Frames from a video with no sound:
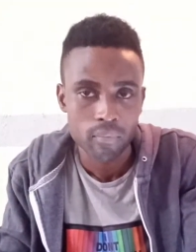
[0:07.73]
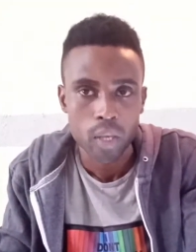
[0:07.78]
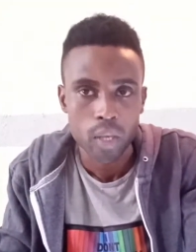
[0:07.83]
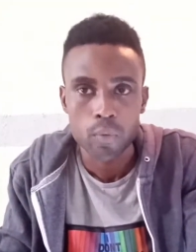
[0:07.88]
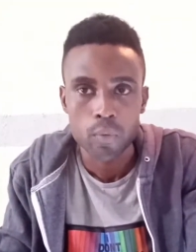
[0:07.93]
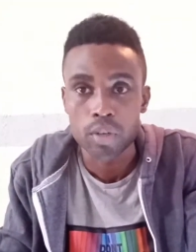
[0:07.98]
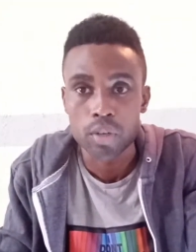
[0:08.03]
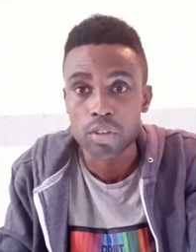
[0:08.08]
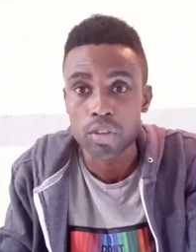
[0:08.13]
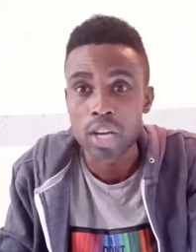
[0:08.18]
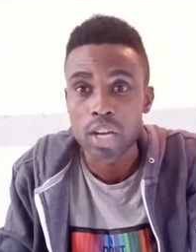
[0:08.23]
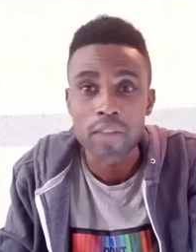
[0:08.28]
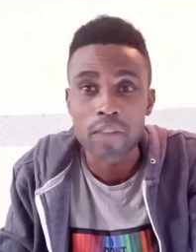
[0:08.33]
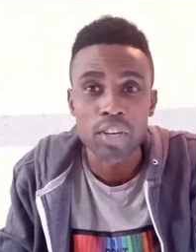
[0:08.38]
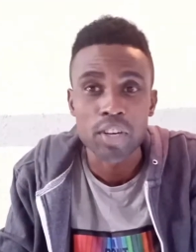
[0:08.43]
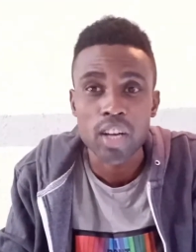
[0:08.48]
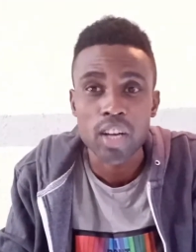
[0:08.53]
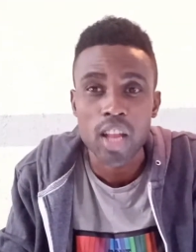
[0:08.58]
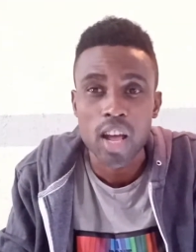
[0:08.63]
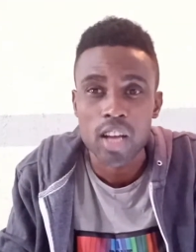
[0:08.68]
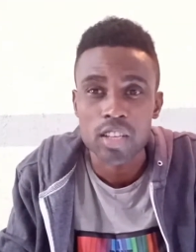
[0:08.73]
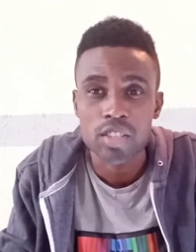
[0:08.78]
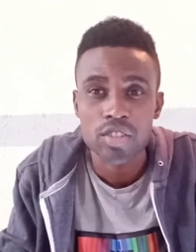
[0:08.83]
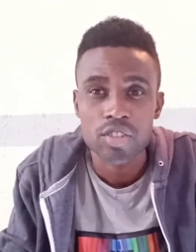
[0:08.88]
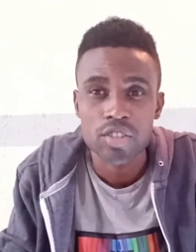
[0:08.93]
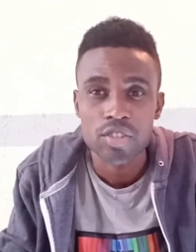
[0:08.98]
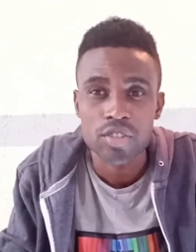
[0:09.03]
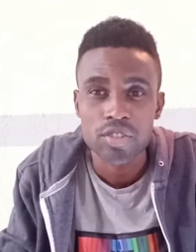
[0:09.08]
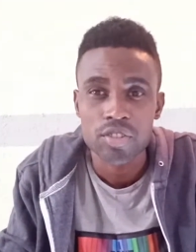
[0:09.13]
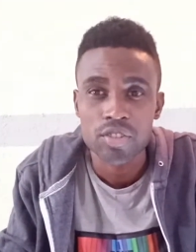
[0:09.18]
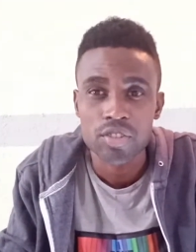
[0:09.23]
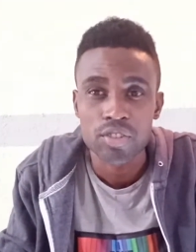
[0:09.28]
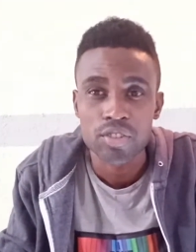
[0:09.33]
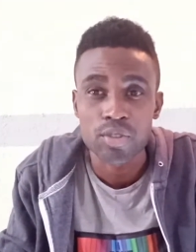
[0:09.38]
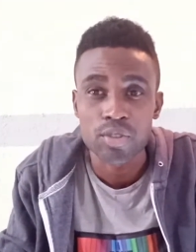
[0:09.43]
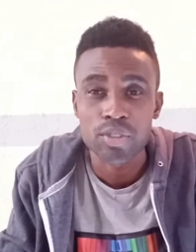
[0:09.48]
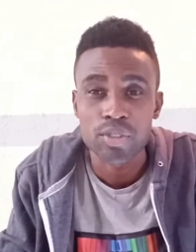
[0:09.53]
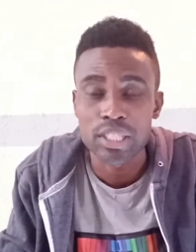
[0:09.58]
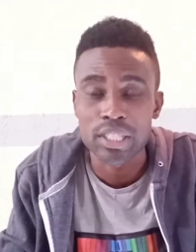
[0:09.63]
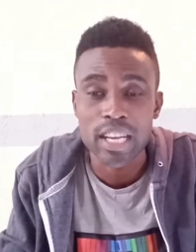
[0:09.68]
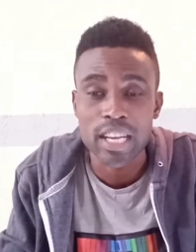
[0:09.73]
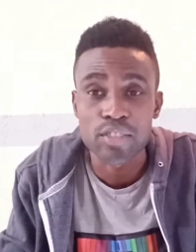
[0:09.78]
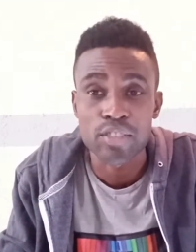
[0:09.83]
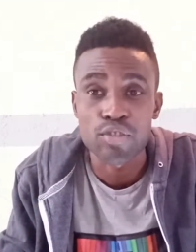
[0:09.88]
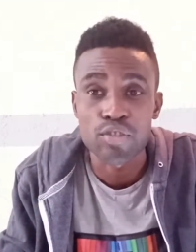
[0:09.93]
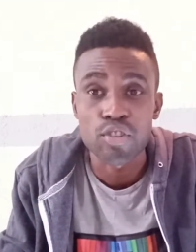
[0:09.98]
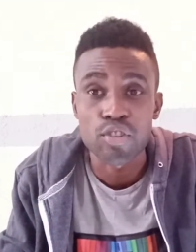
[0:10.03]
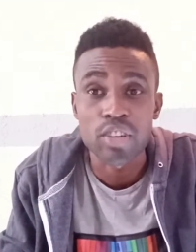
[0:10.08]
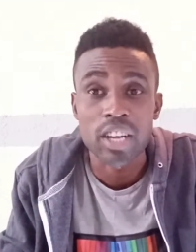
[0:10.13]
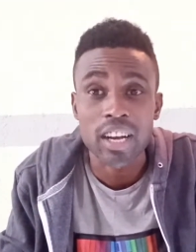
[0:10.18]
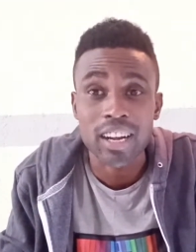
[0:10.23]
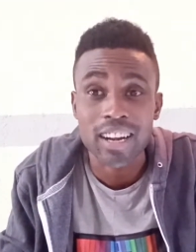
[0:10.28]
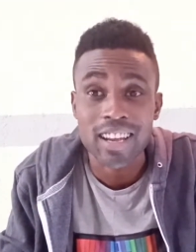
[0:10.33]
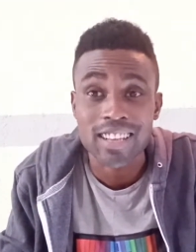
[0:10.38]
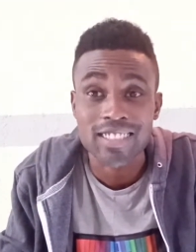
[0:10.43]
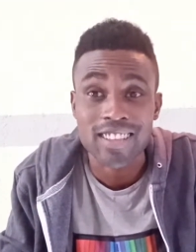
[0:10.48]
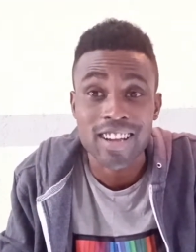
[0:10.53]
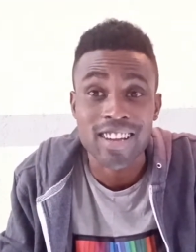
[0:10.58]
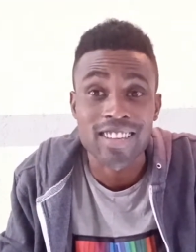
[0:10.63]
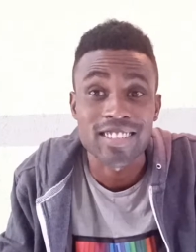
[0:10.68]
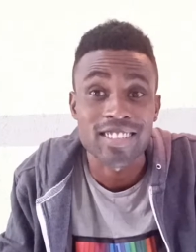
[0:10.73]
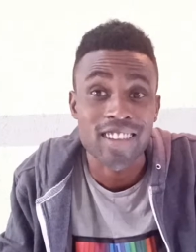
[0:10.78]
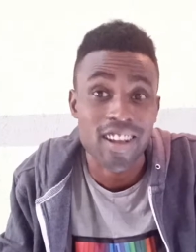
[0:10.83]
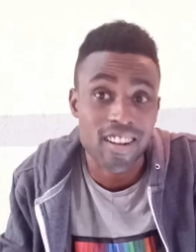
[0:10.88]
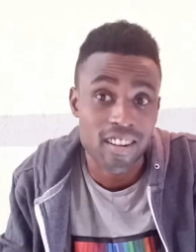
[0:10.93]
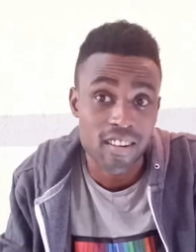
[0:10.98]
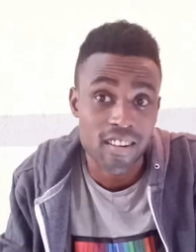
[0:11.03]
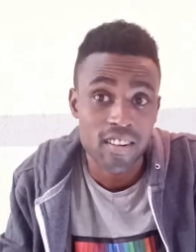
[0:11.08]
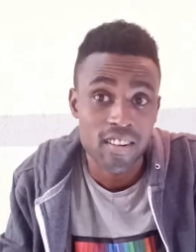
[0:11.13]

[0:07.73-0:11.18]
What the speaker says: we're not gonna have a class, so there's no class in town.